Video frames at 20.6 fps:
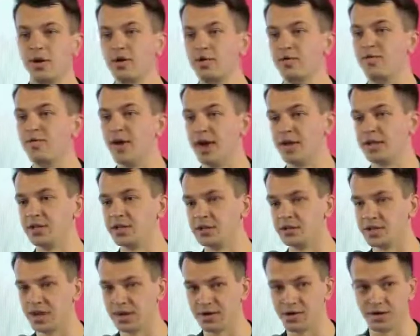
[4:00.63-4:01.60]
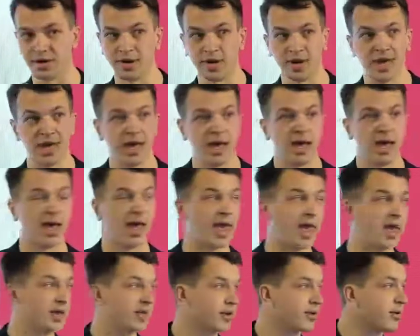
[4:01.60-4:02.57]
in finance sector.
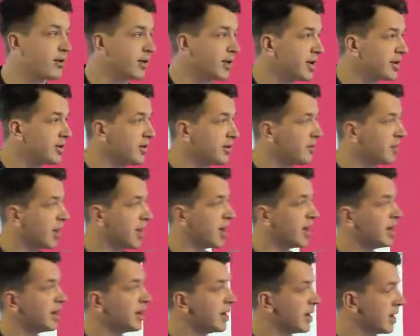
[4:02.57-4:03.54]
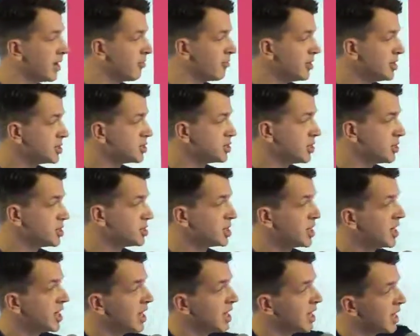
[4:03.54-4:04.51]
And according to my
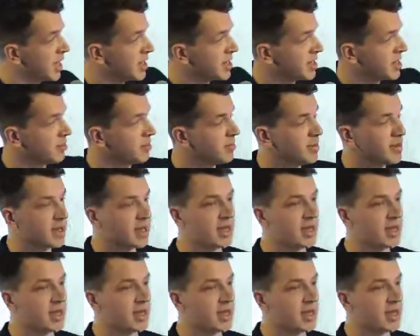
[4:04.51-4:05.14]
research, design